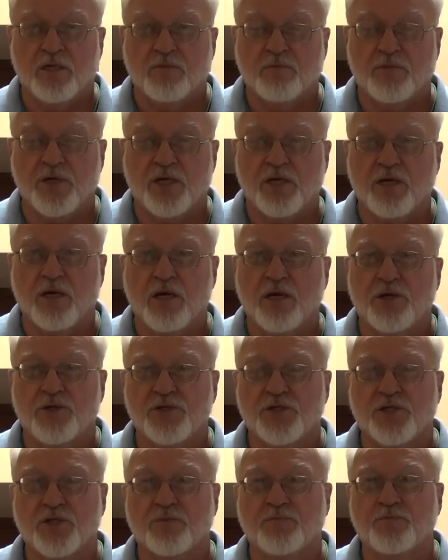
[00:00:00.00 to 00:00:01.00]

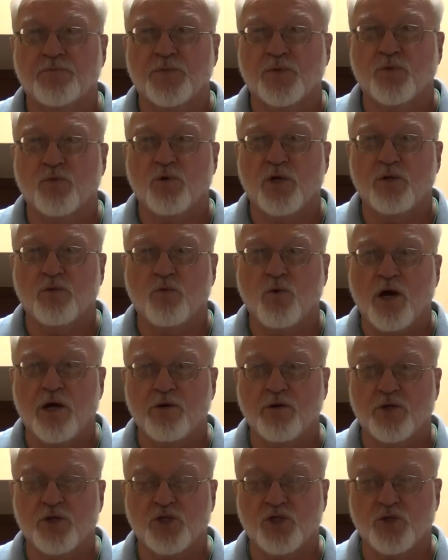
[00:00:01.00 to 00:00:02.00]
because when
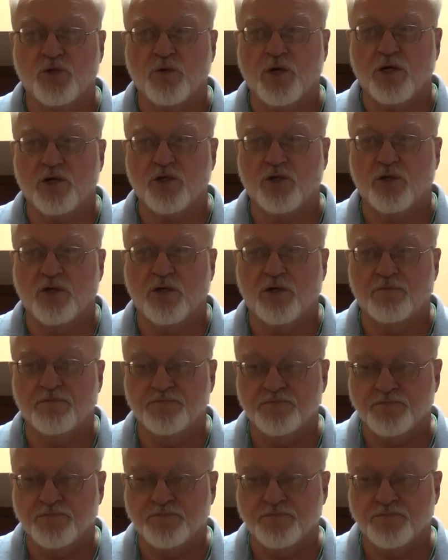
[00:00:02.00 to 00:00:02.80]
water is structured,